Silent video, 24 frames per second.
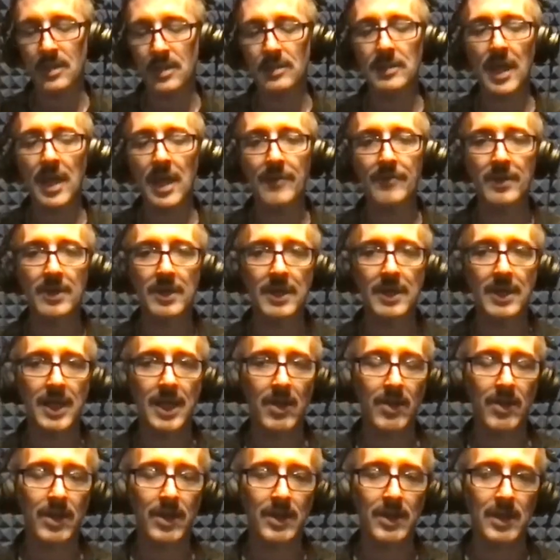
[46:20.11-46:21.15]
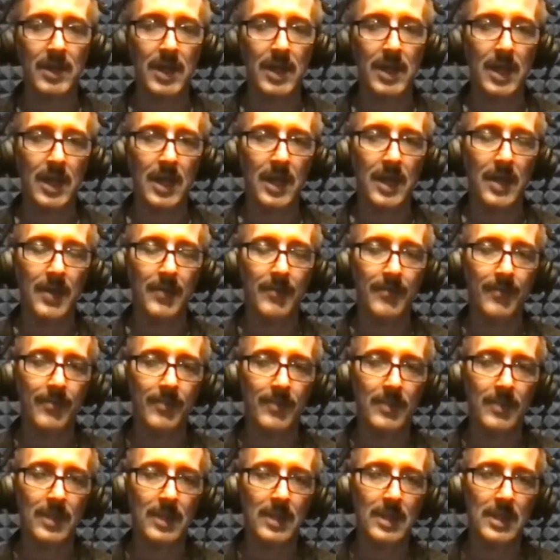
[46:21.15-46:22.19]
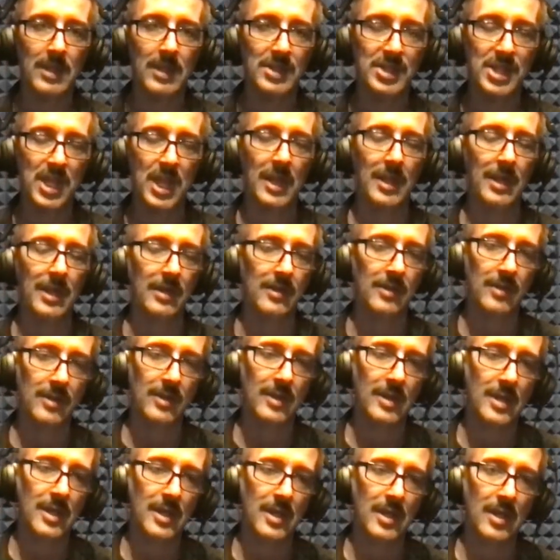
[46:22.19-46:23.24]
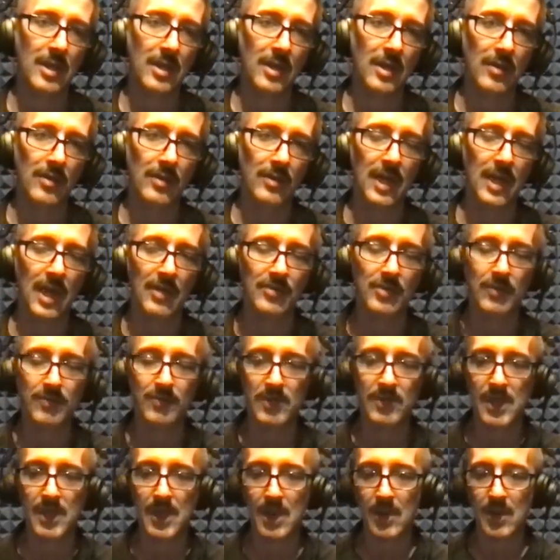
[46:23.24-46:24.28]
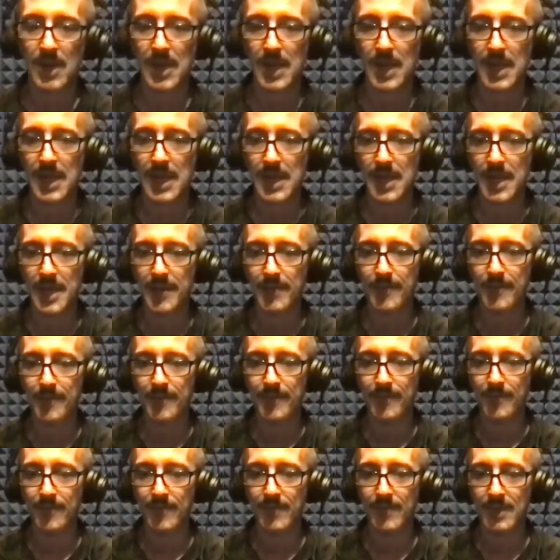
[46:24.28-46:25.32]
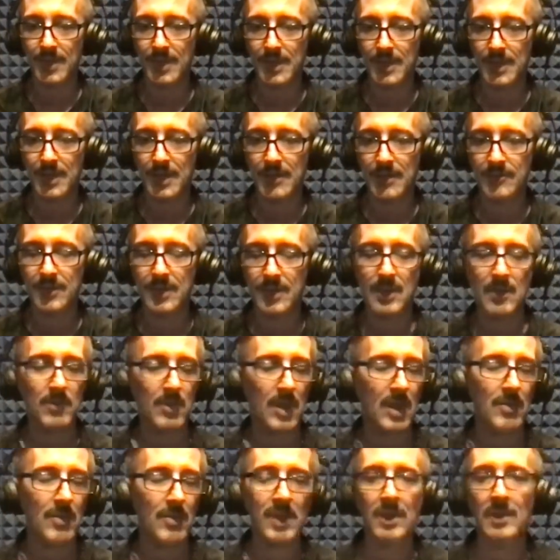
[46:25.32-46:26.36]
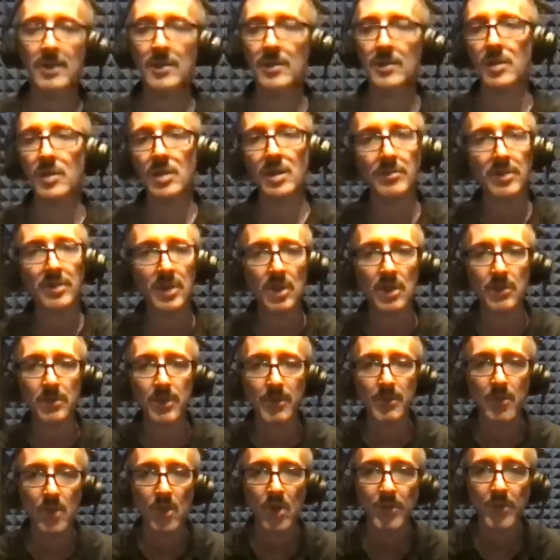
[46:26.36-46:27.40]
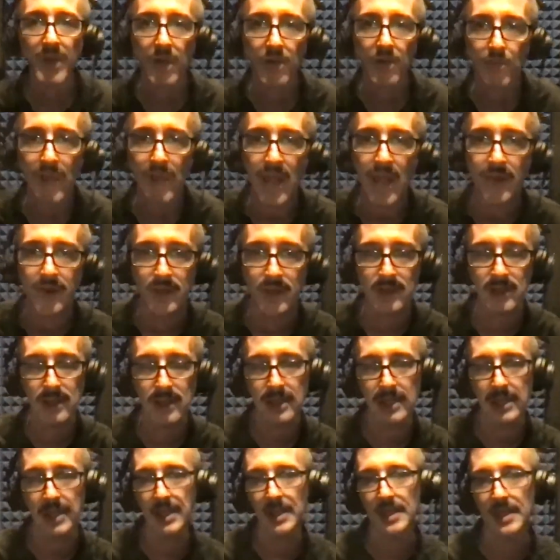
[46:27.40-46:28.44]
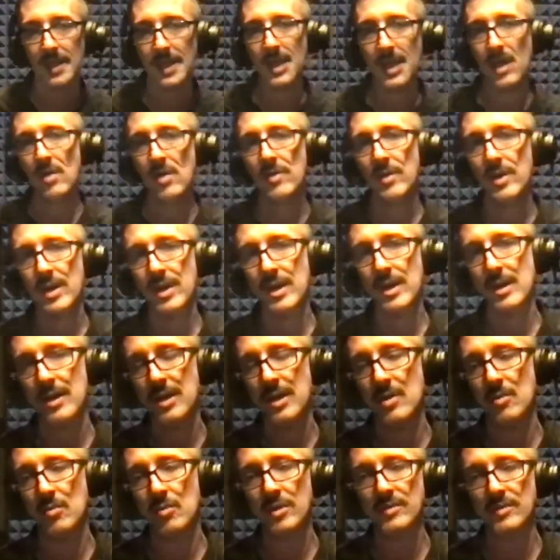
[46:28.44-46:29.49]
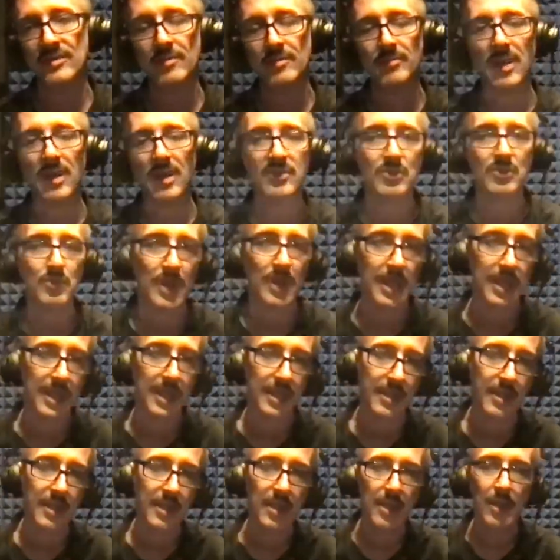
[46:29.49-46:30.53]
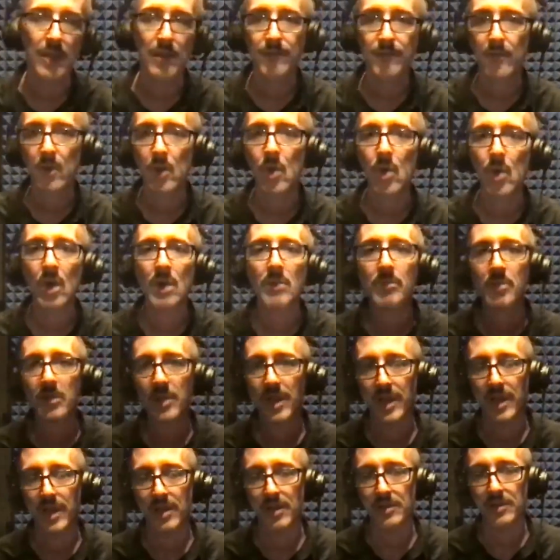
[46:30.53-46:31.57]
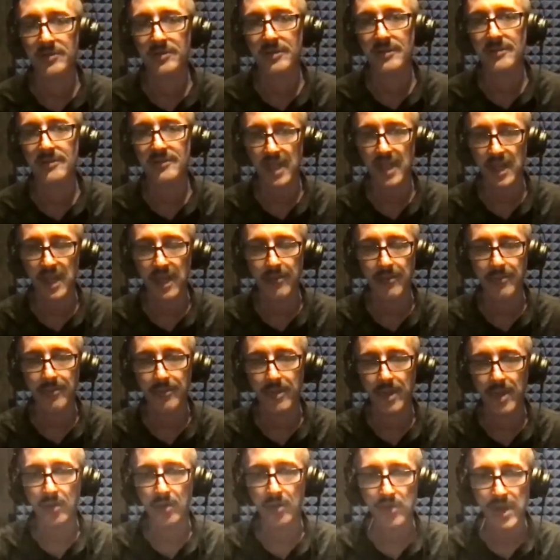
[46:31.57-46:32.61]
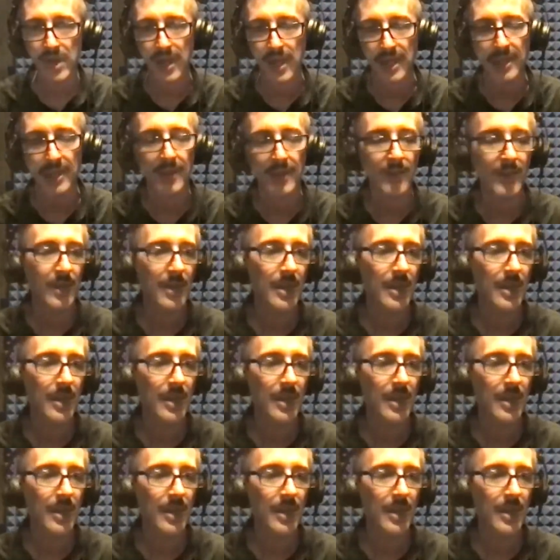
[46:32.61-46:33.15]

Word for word: Doug Levin and Aaron Janik are the guys over there, and I said, I want to learn a little bit more about routing and what's the best way for horn players to set up a rig.